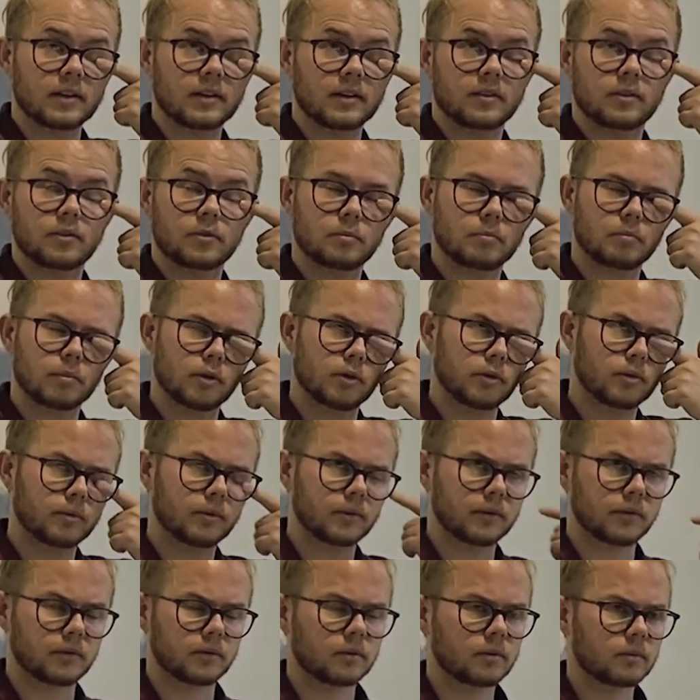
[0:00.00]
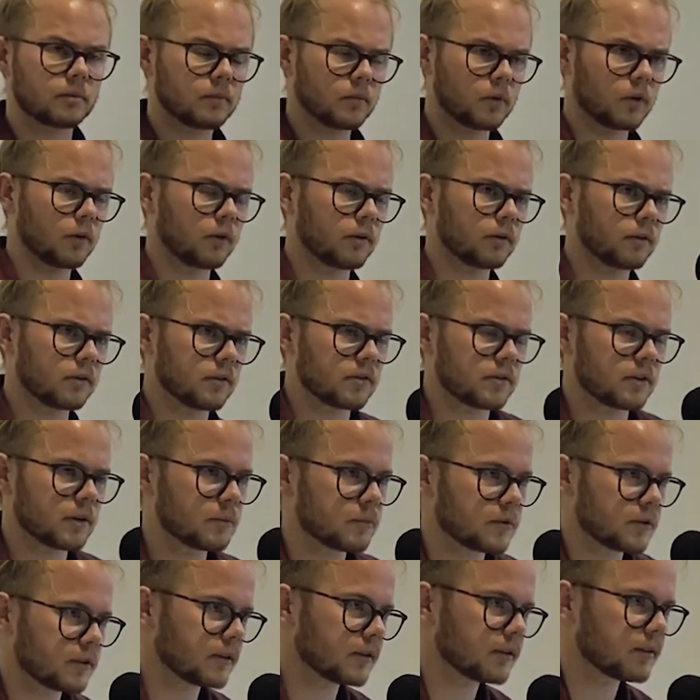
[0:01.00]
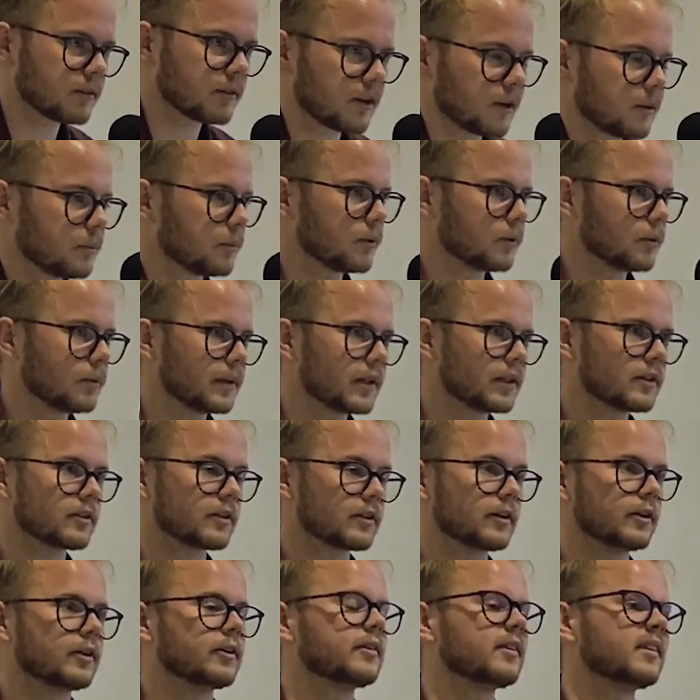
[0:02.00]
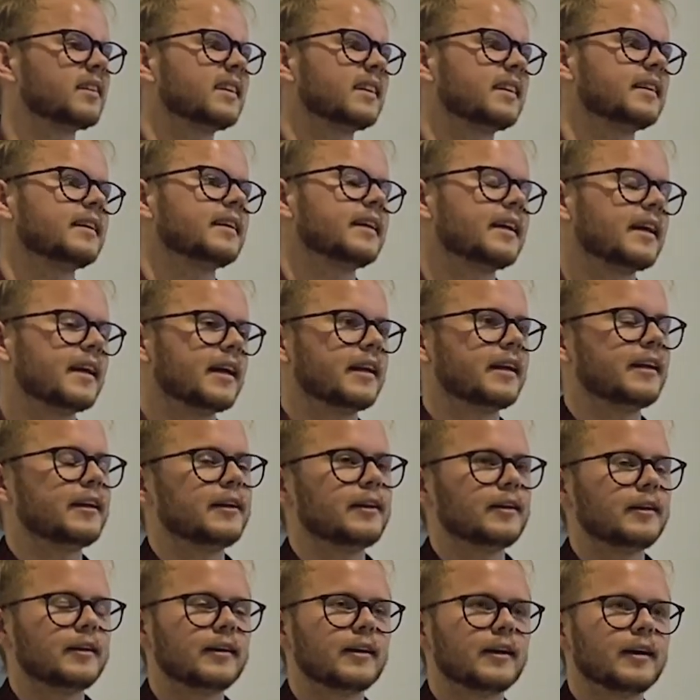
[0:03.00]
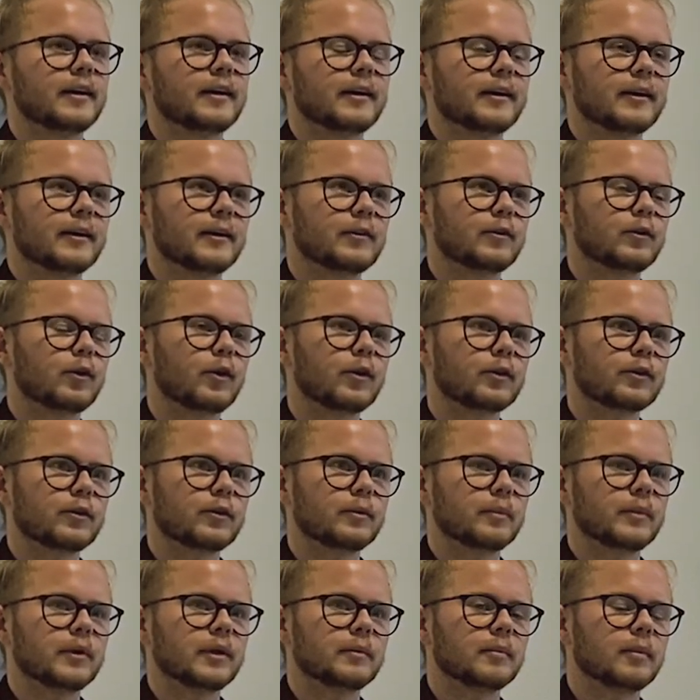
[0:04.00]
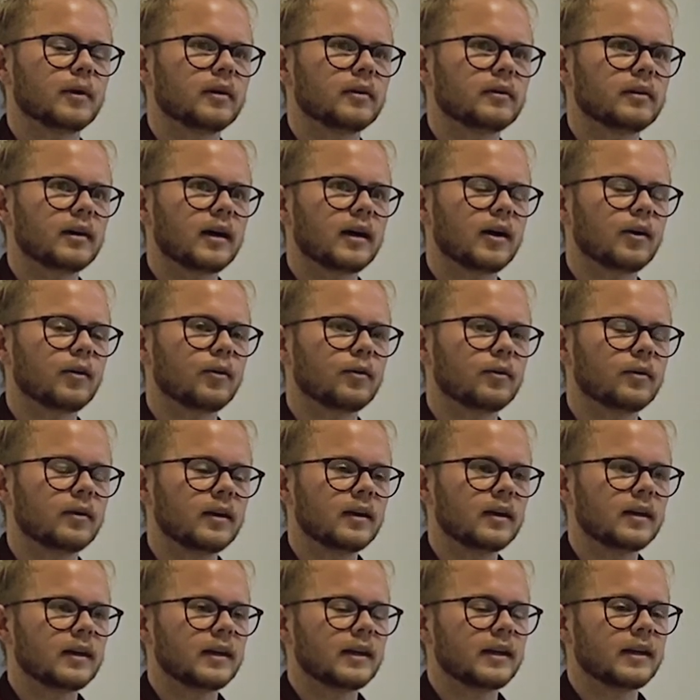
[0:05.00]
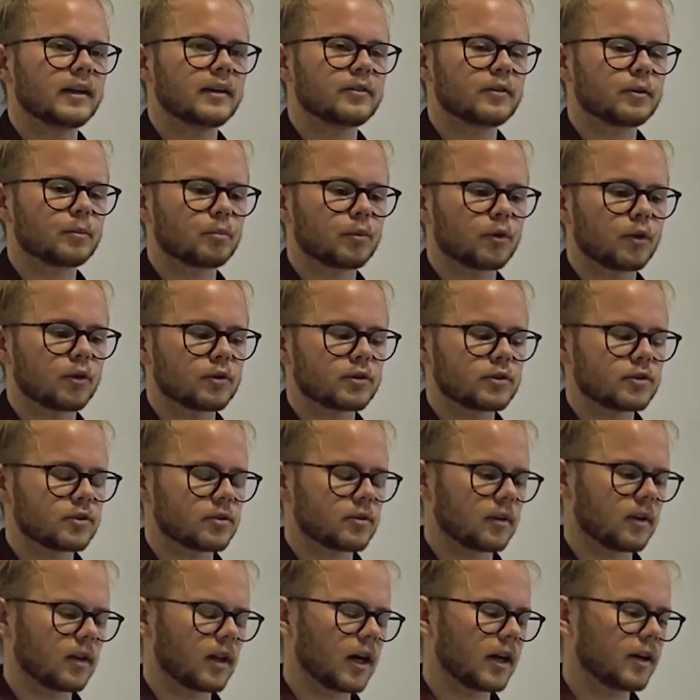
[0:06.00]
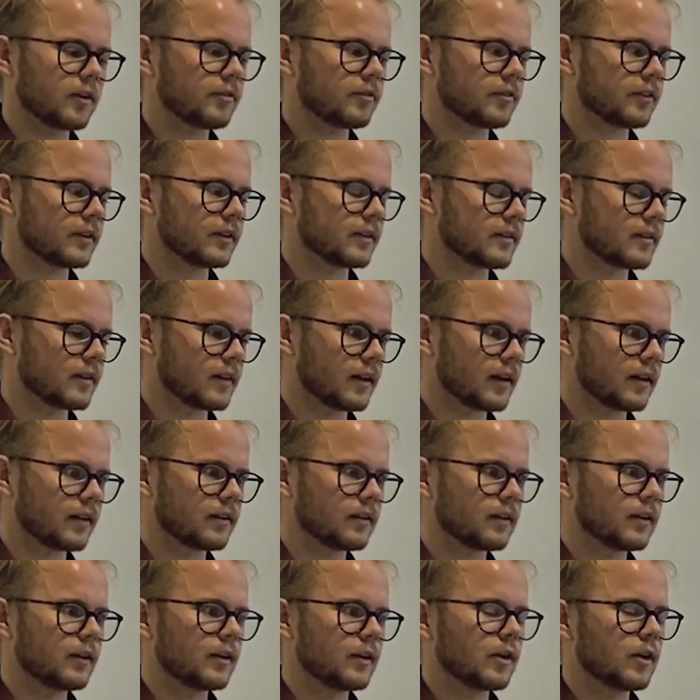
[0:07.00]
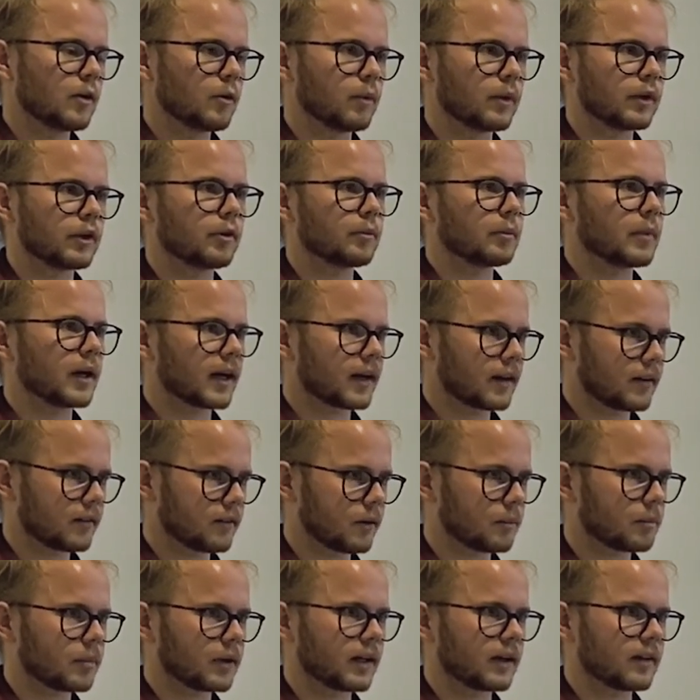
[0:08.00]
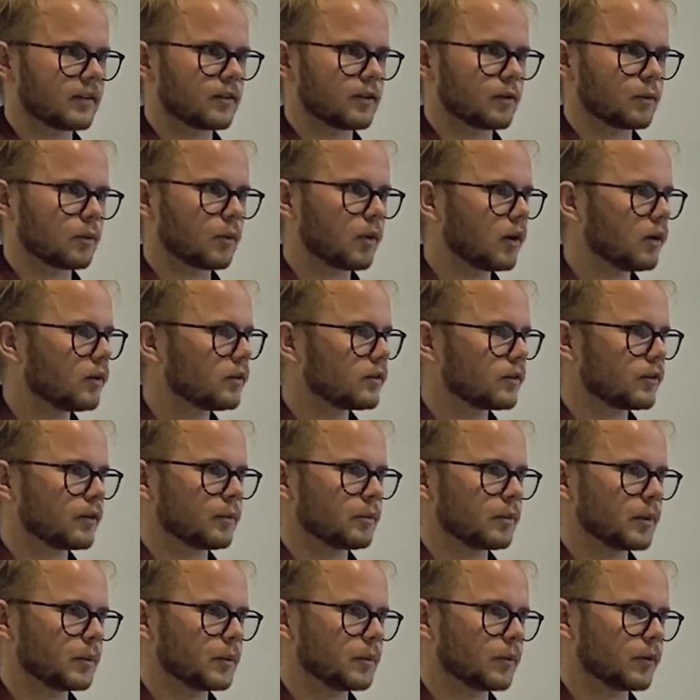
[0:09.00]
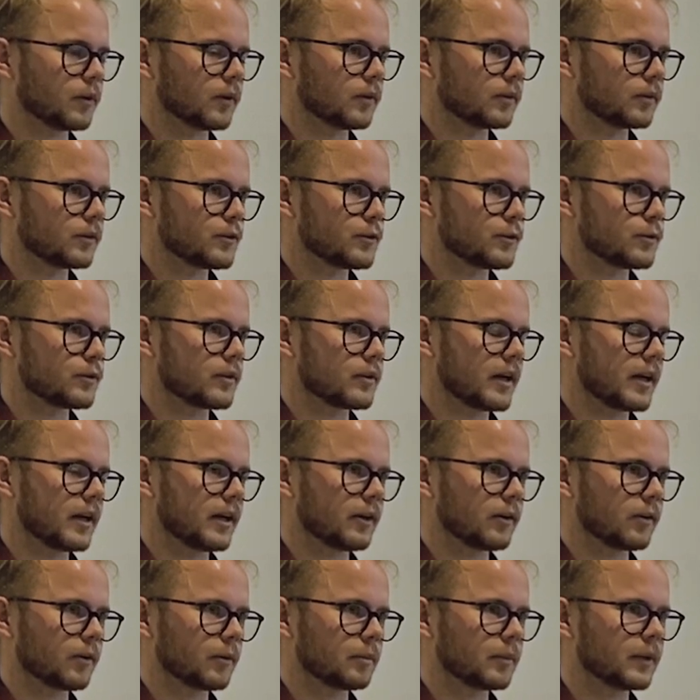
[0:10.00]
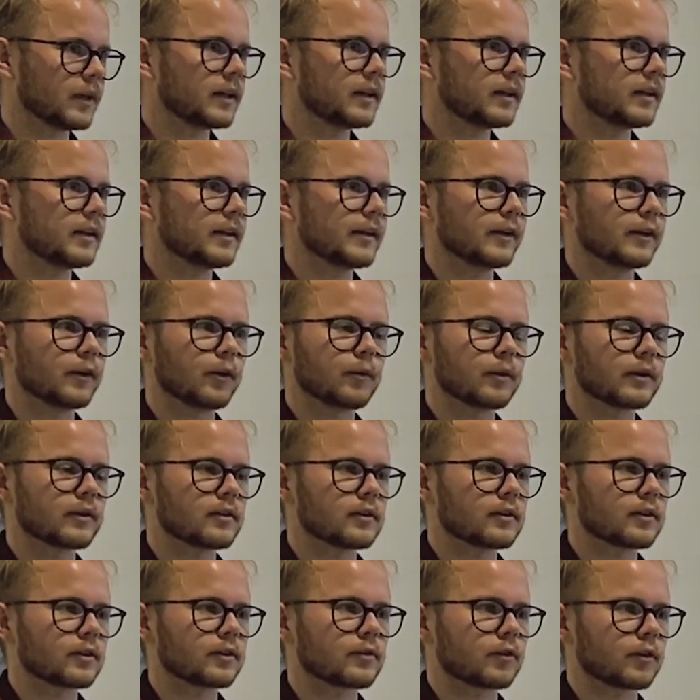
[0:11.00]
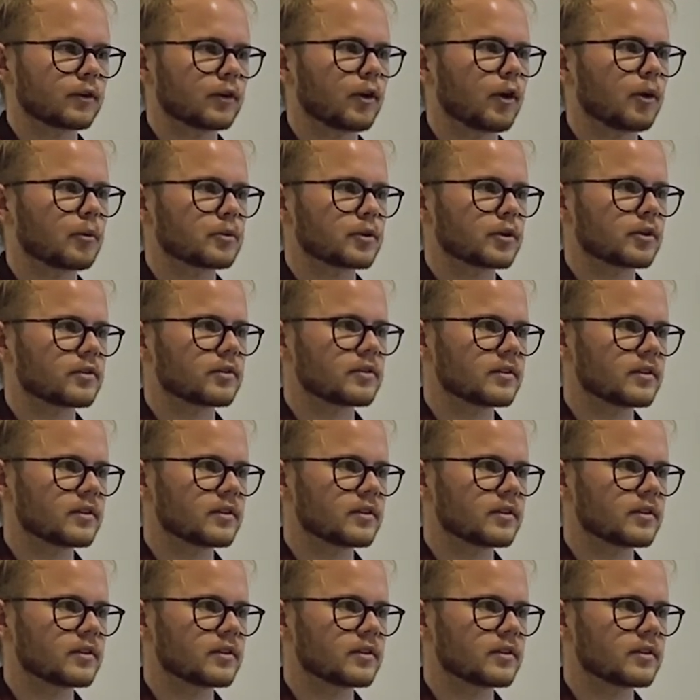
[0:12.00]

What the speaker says: I spoke with Ron Simpson a couple of weeks ago, and he talked to me about how his approach to life is that when your back is up against the wall, some people choose A or B. He always looks for an option